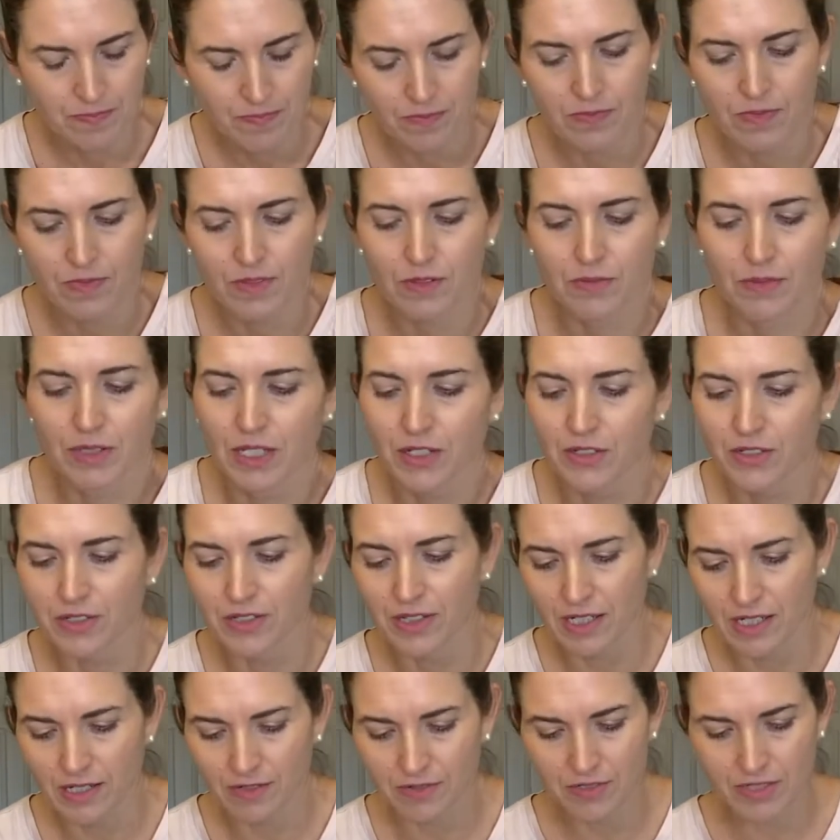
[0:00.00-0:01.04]
We heard
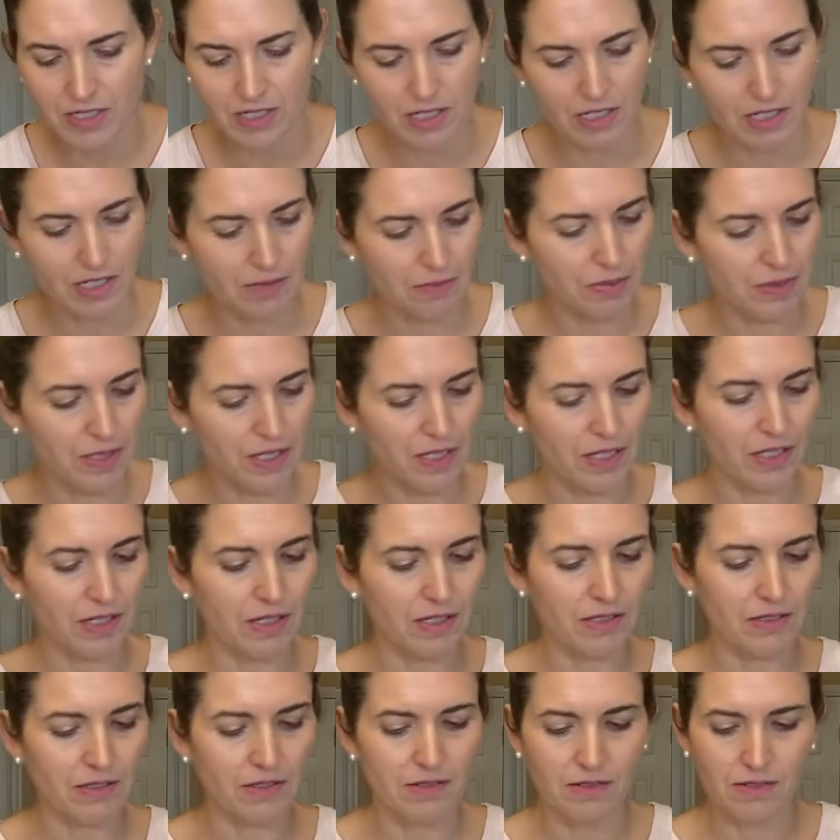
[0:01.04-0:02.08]
that it was going to be,
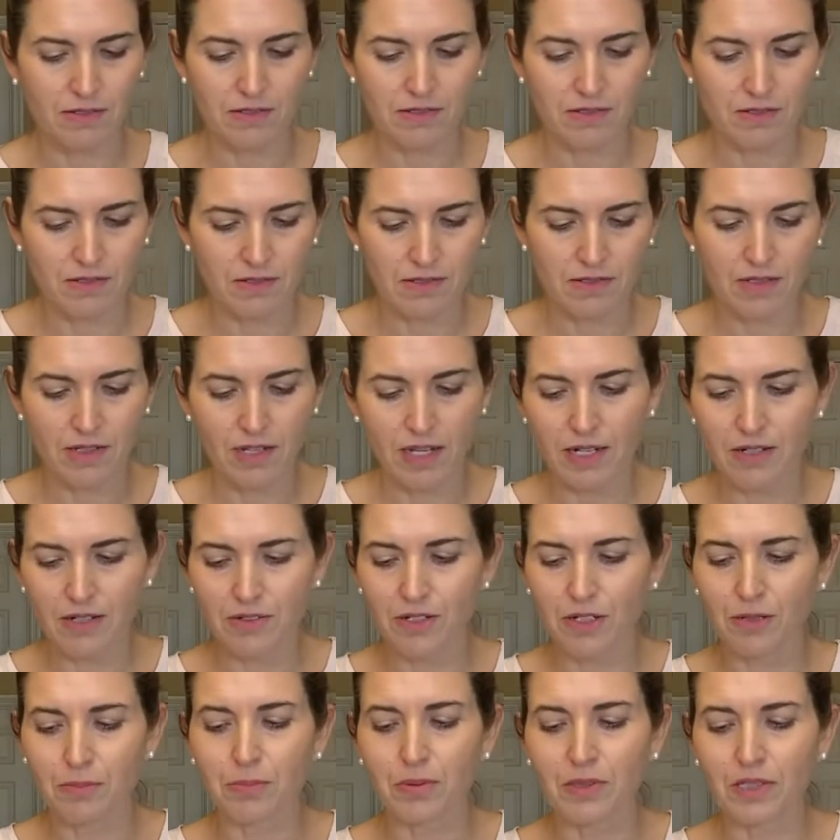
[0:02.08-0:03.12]
I don't
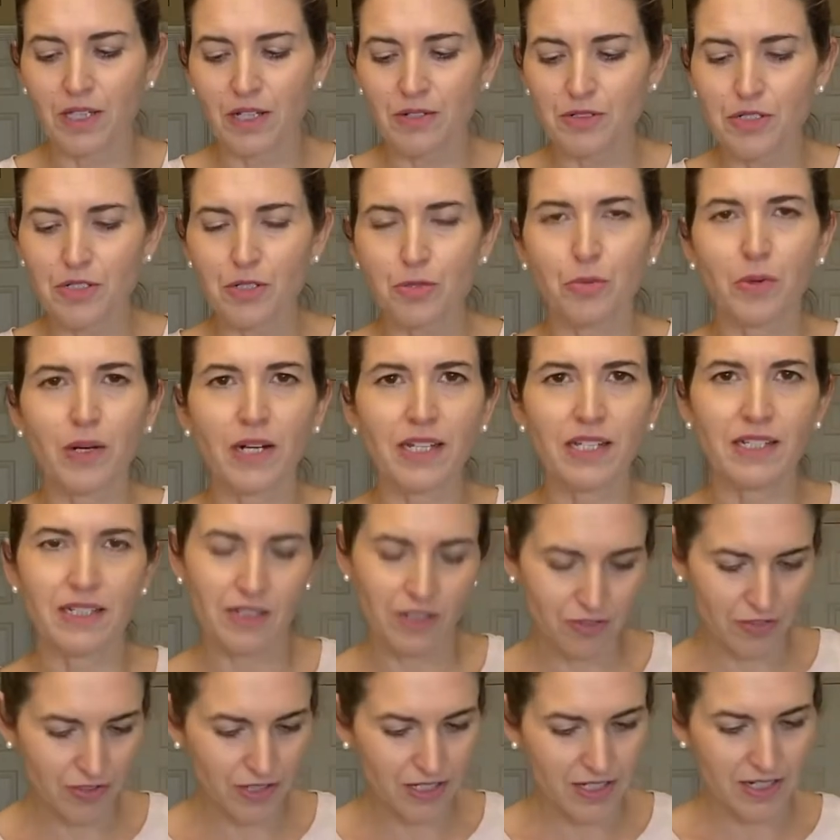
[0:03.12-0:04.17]
know, below 20
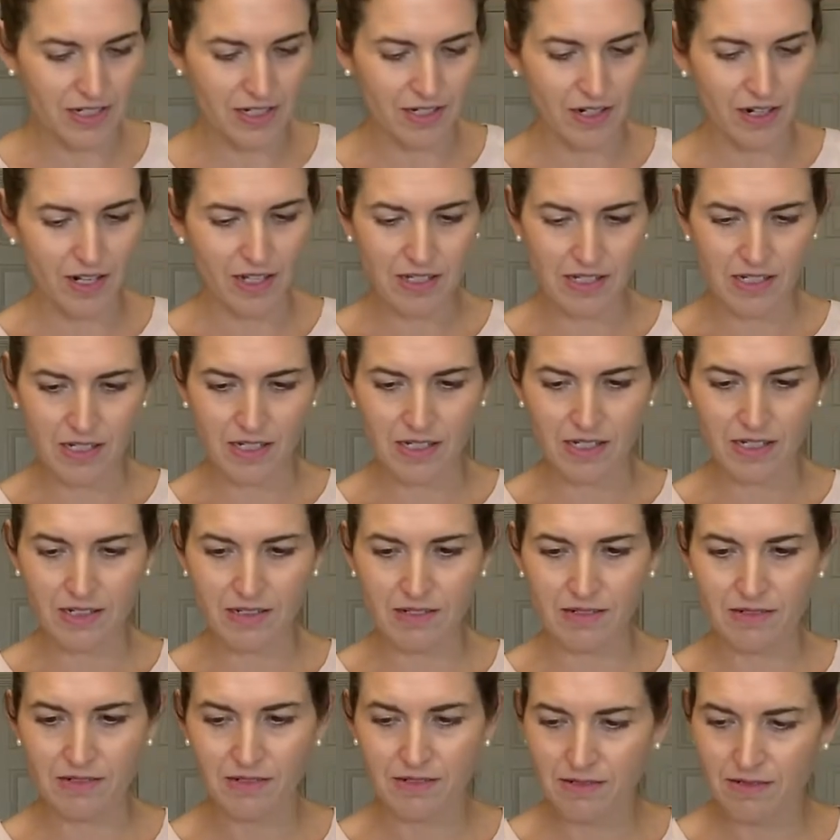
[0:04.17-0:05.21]
degrees in Austin
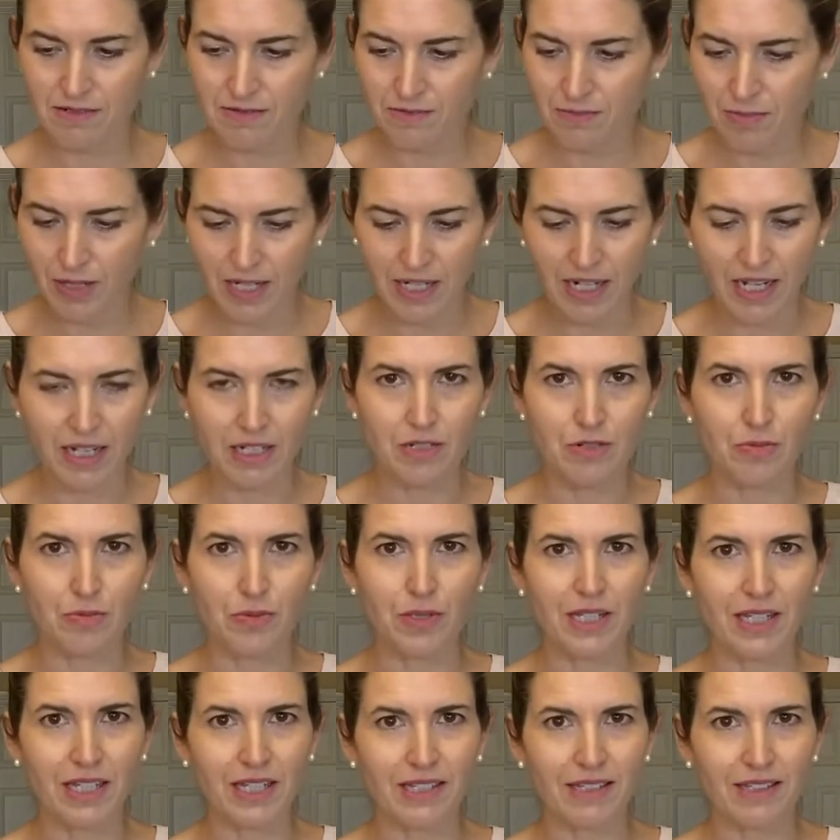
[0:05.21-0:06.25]
by next
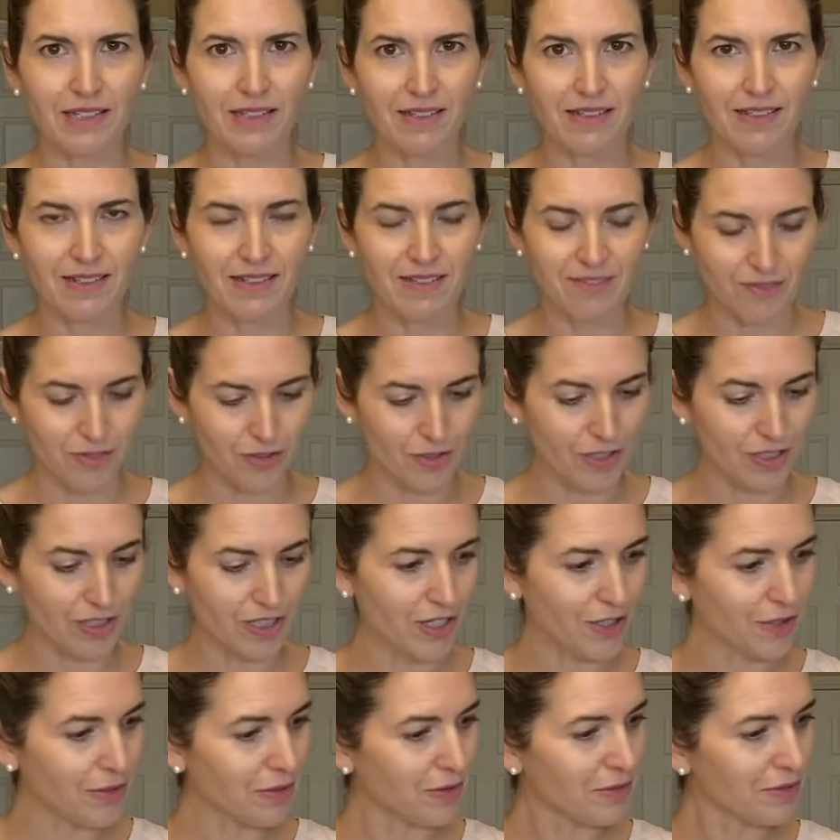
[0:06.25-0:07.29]
week for the
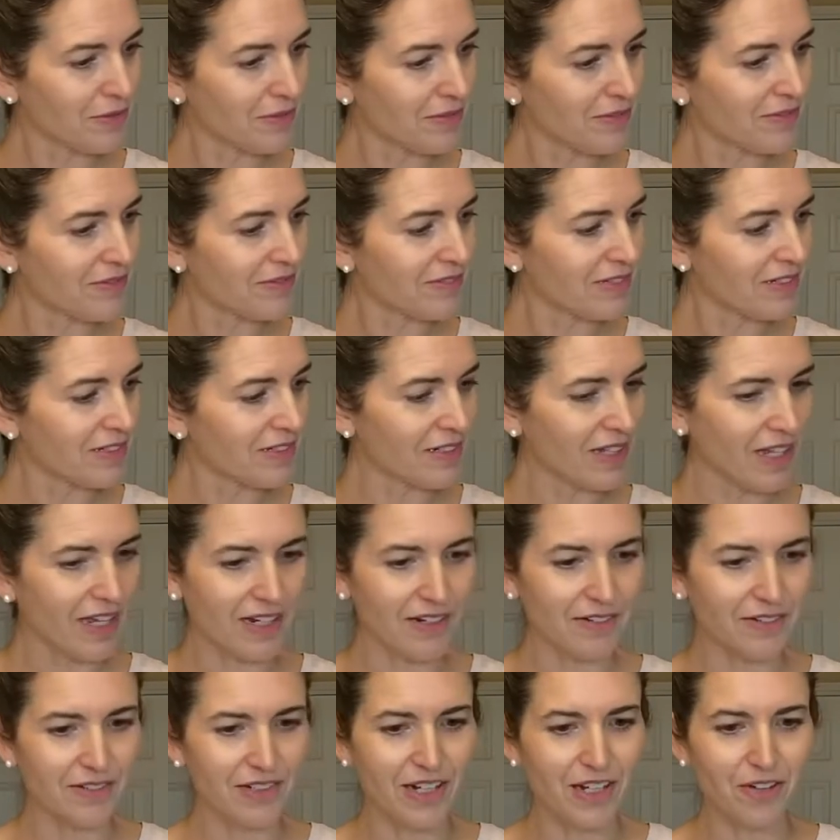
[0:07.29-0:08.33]
low. I
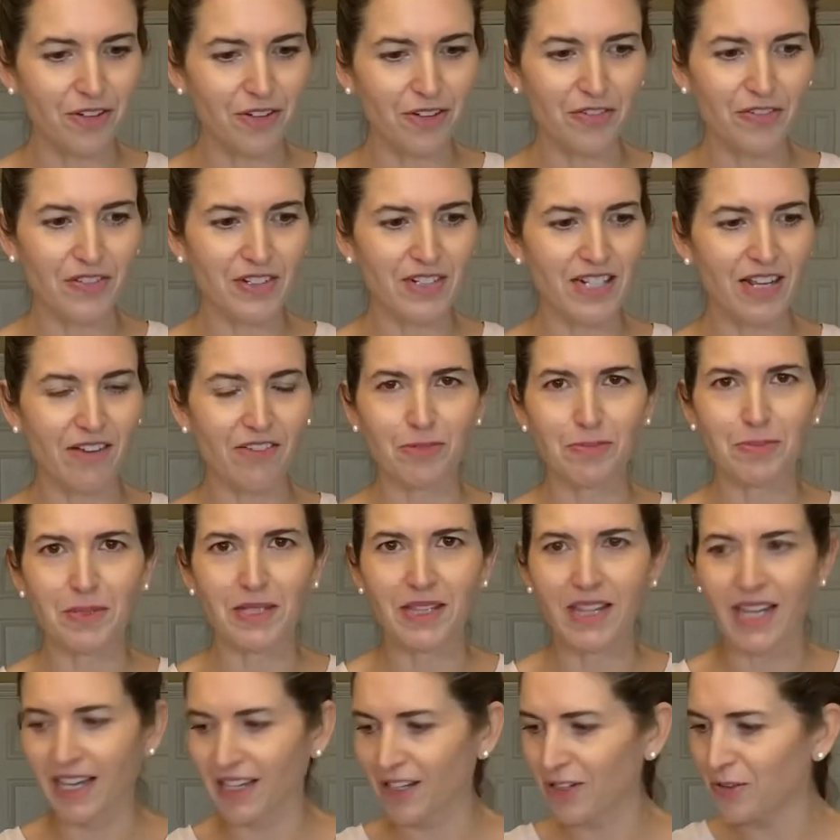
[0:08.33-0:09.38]
don't know if it's ever been
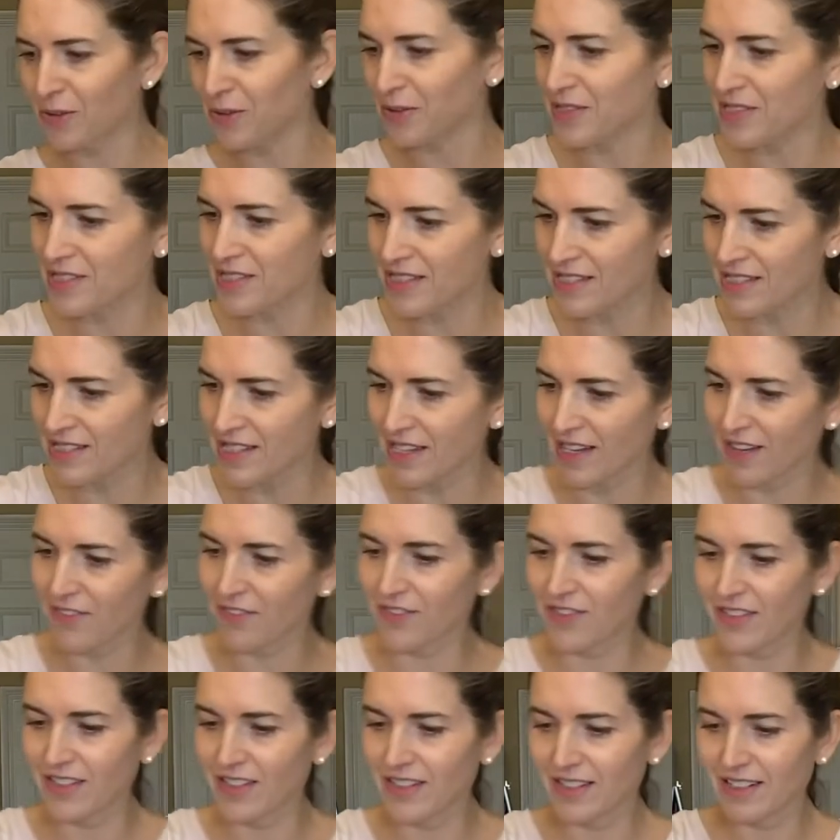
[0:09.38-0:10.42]
that cold since
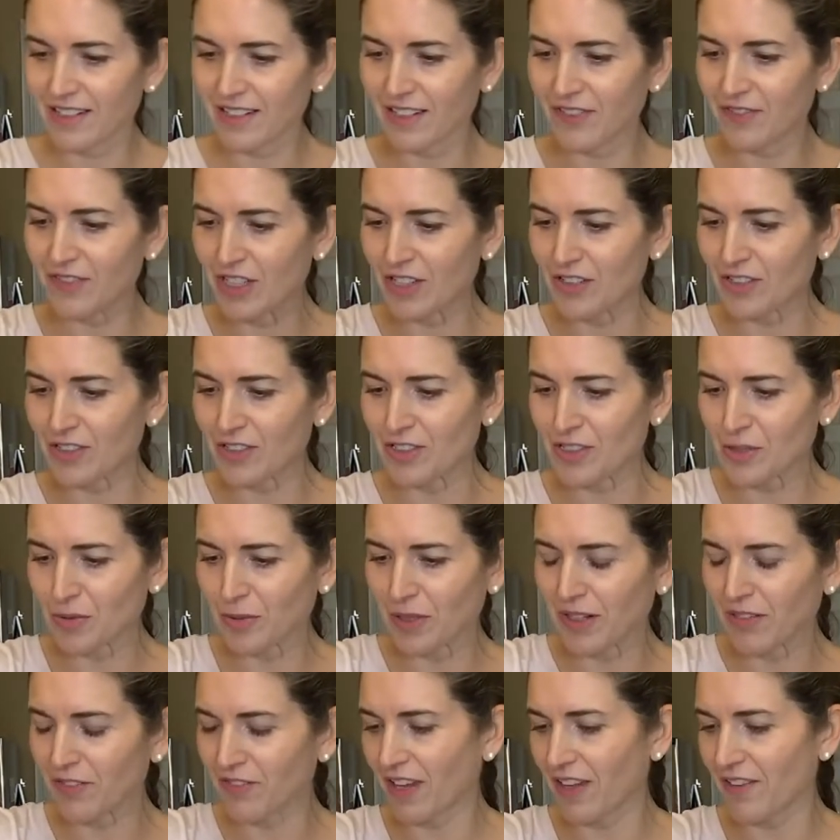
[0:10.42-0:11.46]
I've lived here in
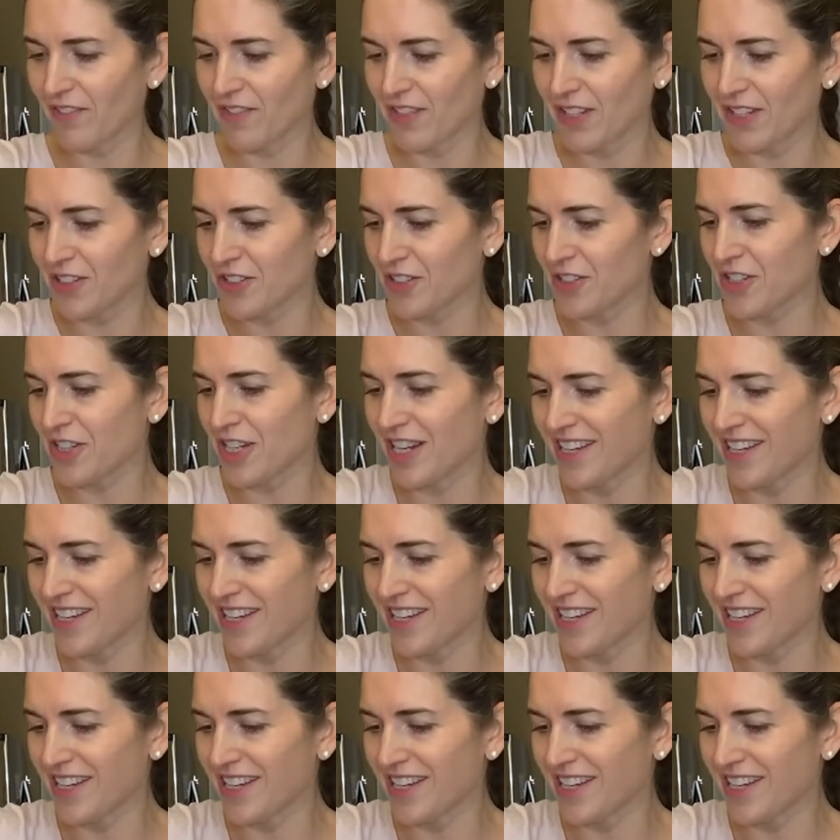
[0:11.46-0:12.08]
25 years.